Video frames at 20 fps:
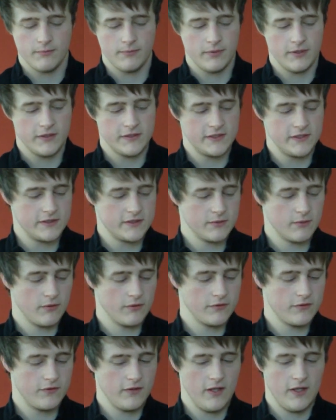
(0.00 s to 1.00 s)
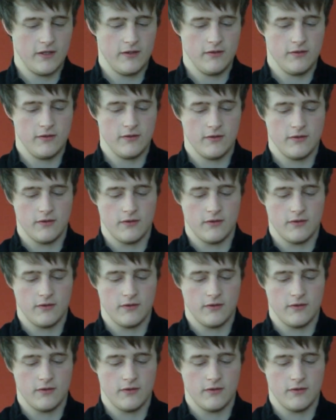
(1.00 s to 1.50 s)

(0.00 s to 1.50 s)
place it towards the end,